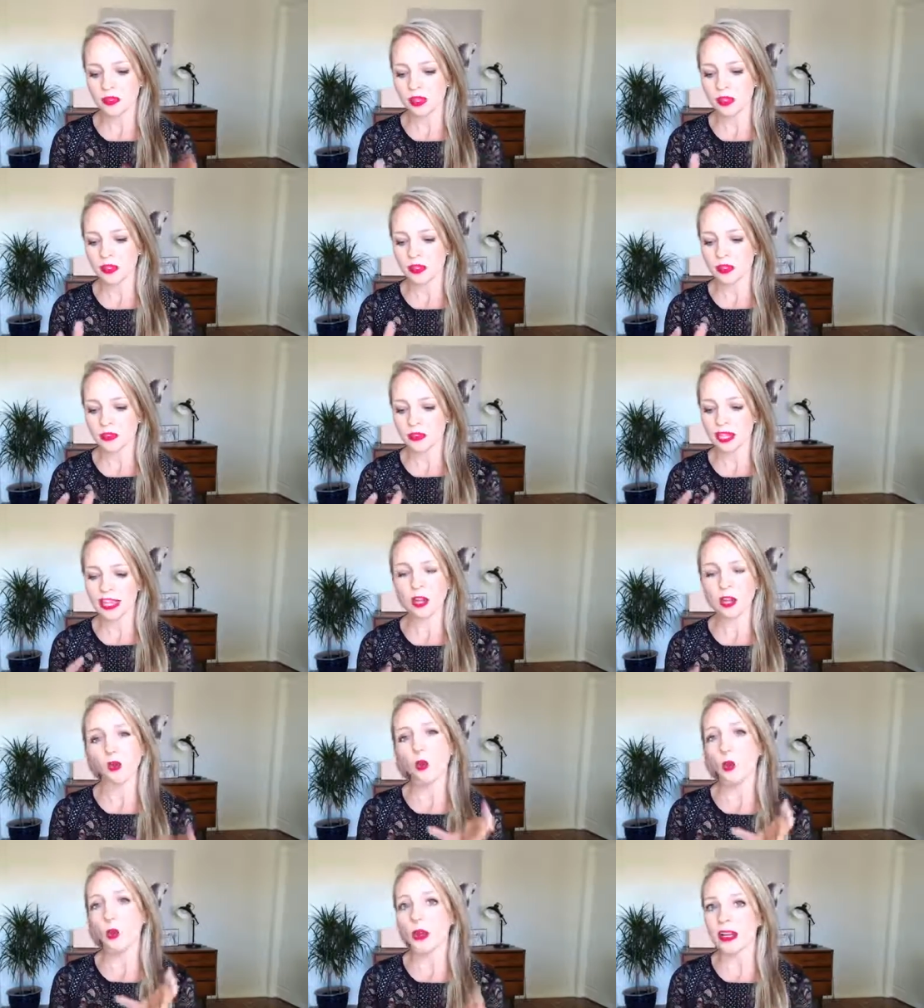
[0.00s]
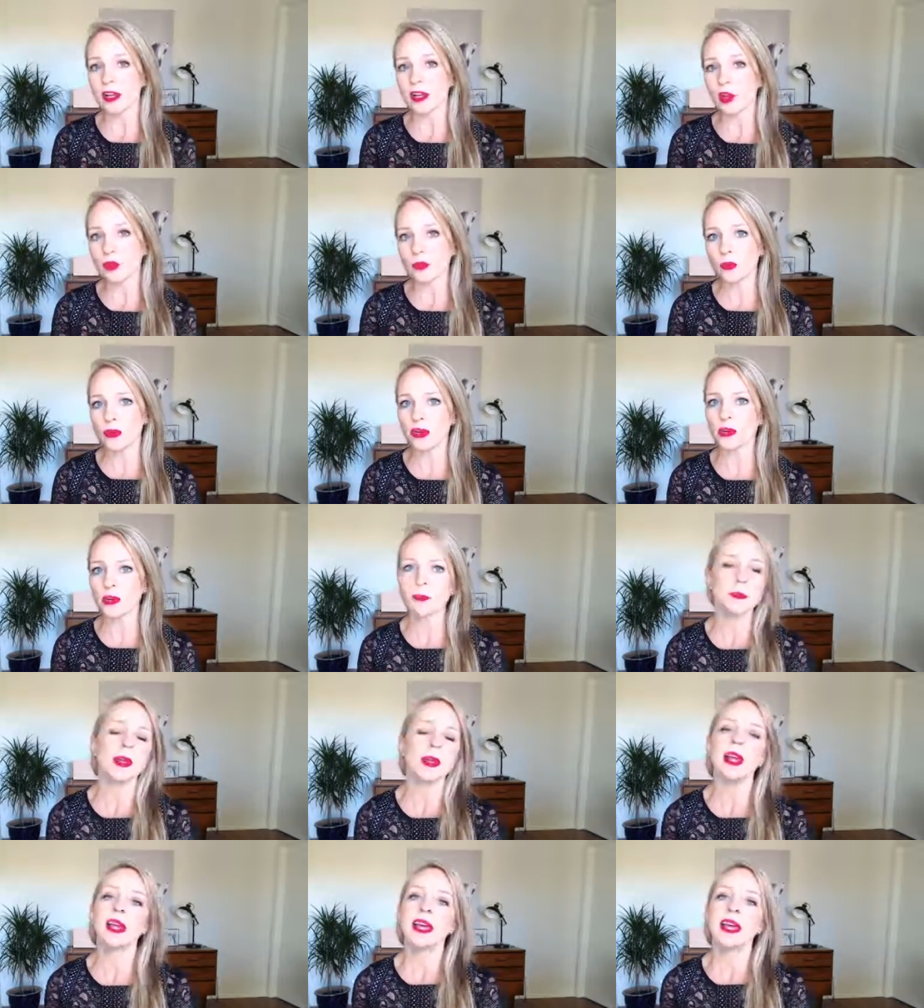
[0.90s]
like wiggle room,
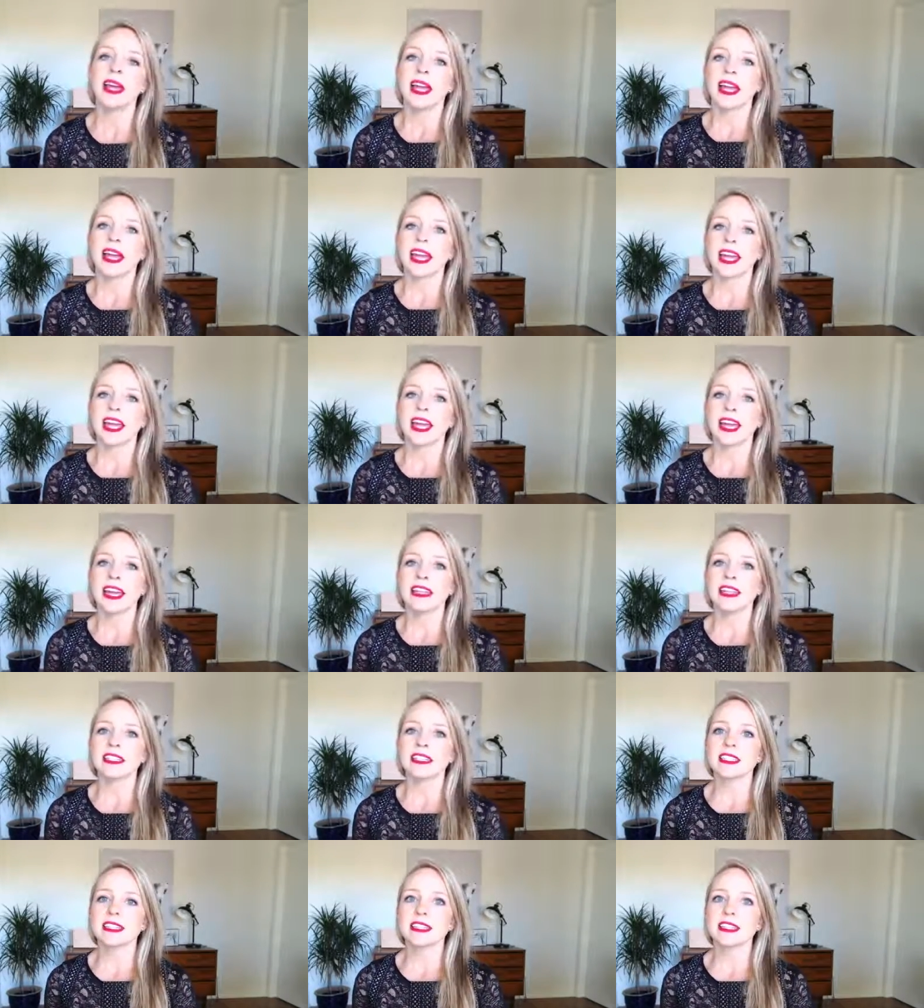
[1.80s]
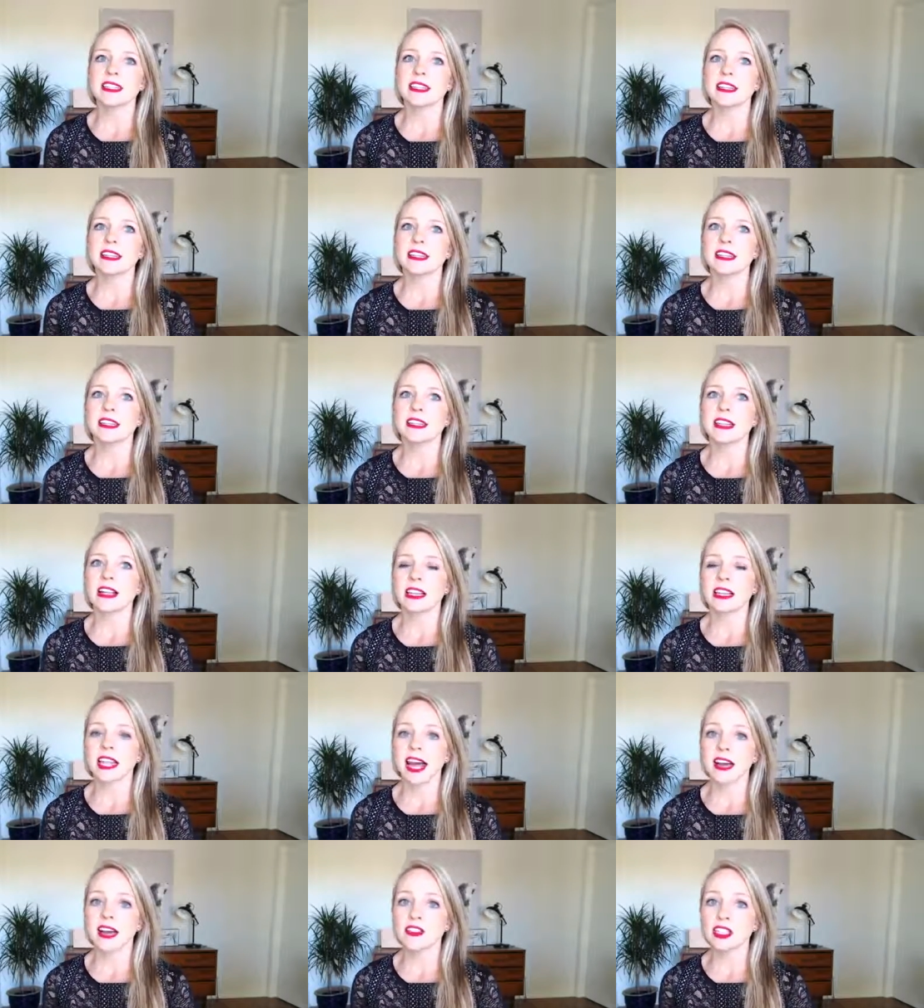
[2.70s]
it
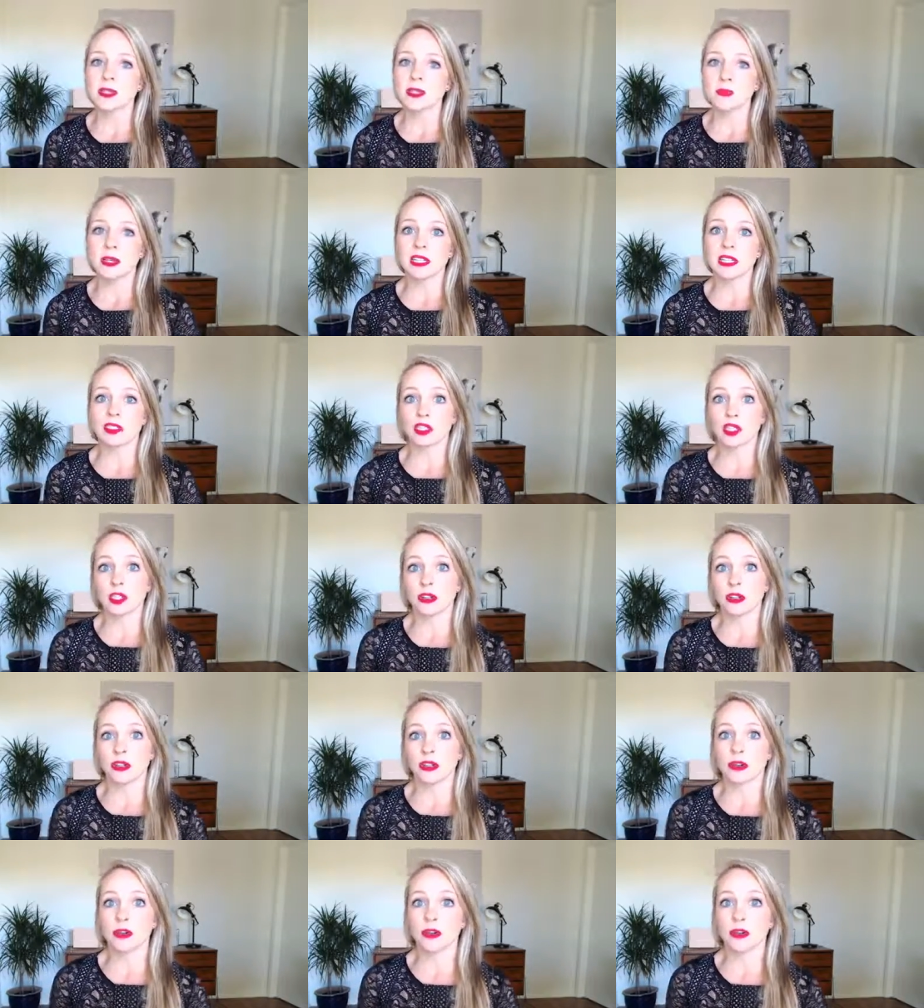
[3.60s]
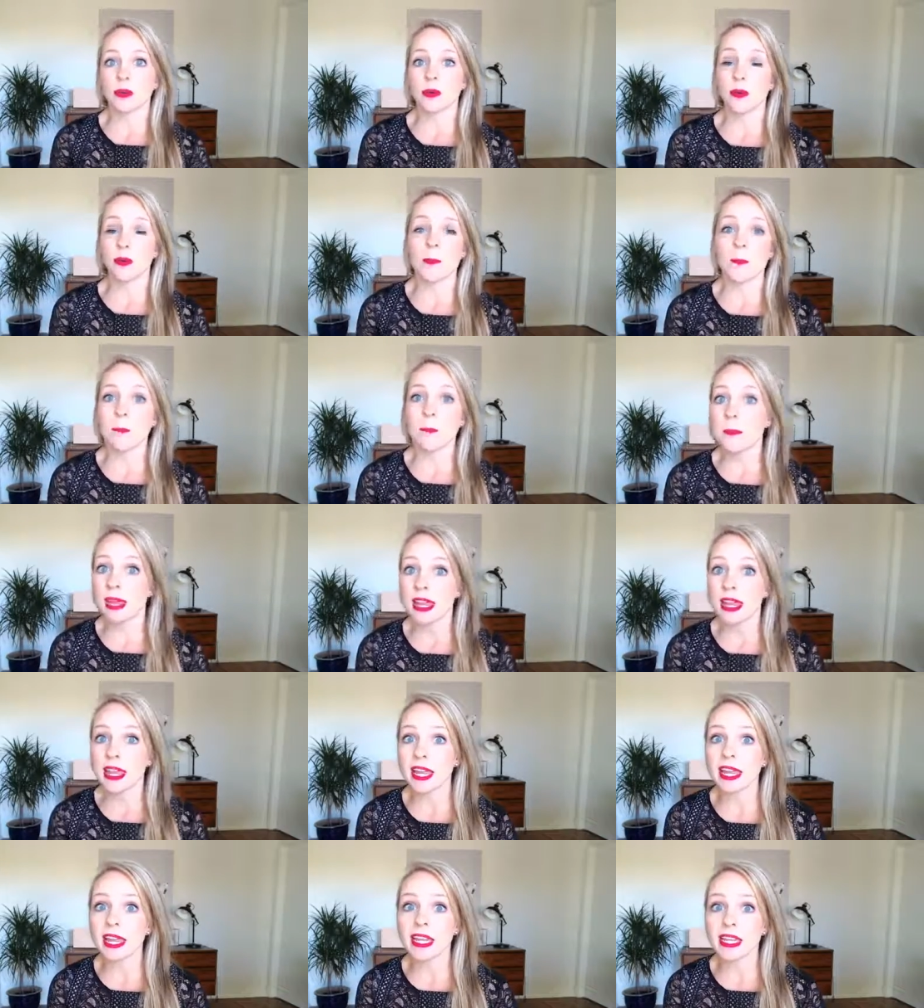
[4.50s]
allows me to make
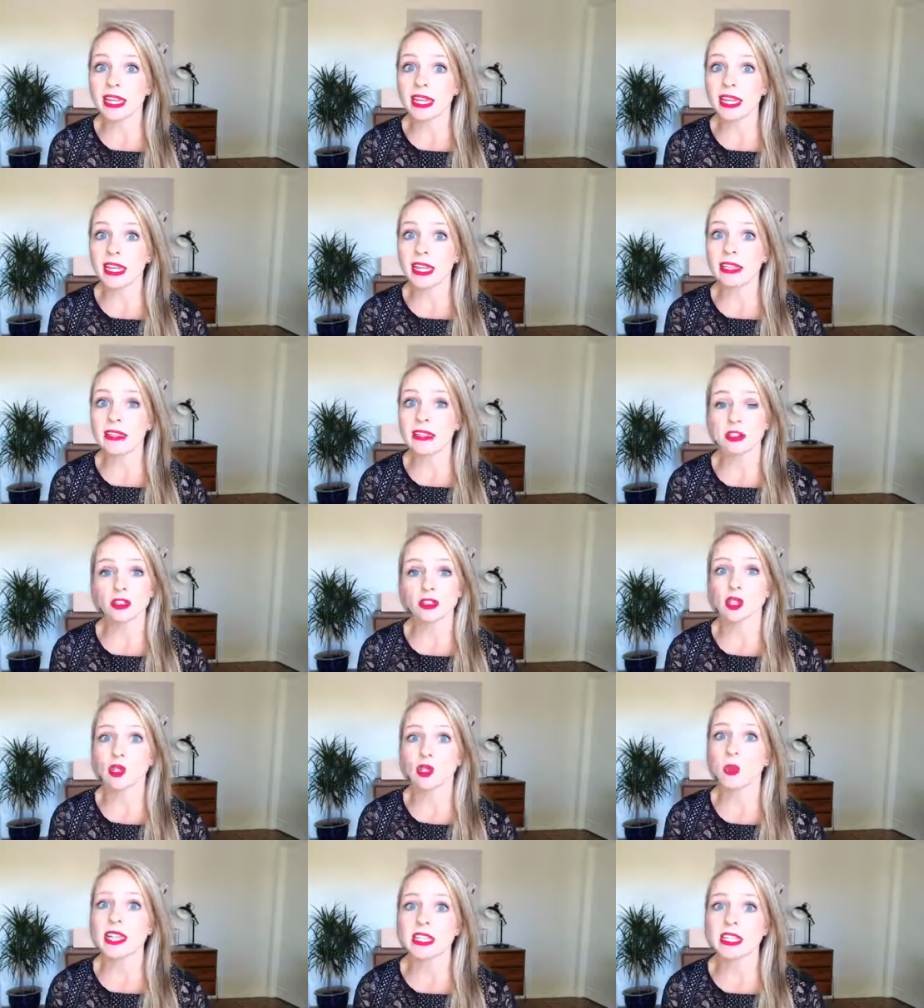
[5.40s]
any little tweaks.